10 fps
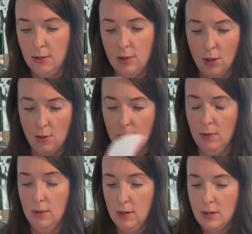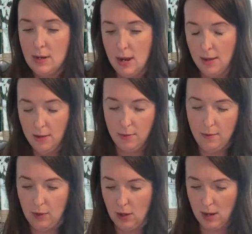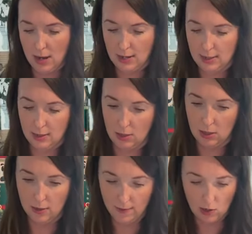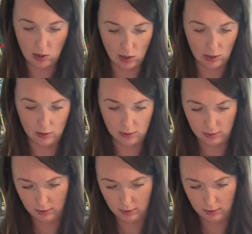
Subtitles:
so now that we've got all of our